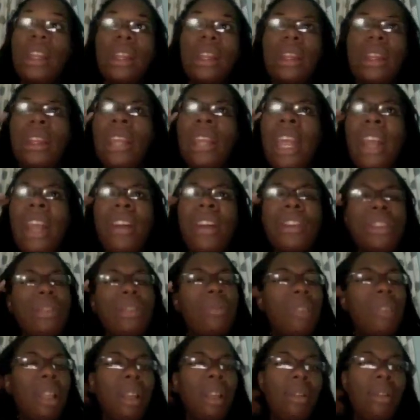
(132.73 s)
they're just
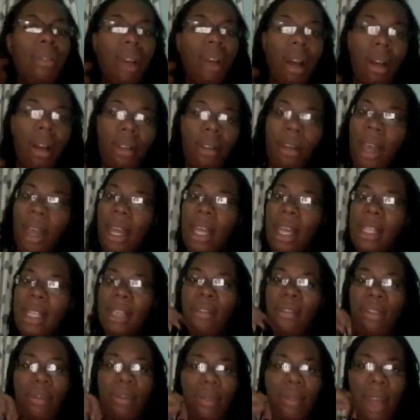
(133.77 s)
really rough. I guess if
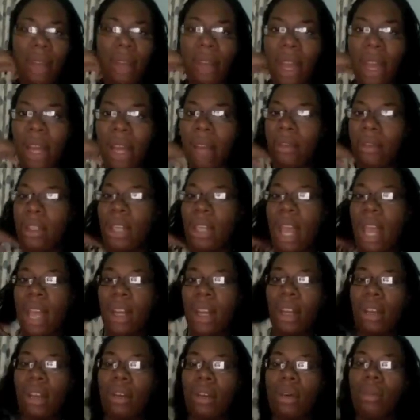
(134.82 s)
you've never had a vagina,
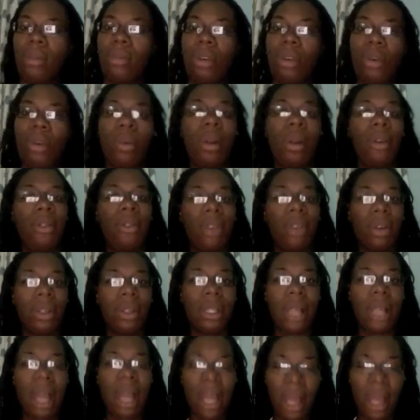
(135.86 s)
you don't know what it feels
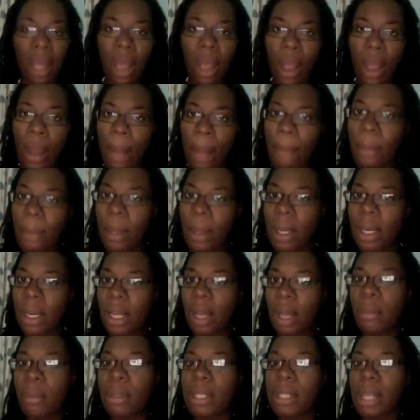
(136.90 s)
like, but
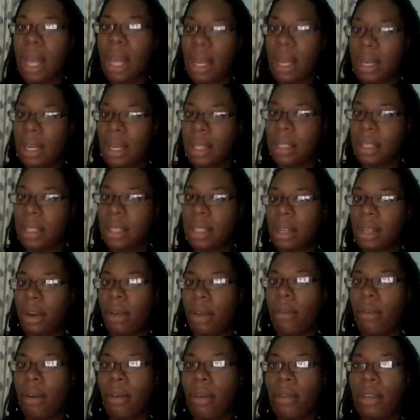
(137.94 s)
it was unnecessary
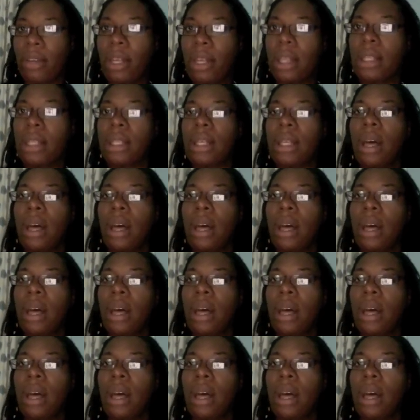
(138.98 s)
roughness.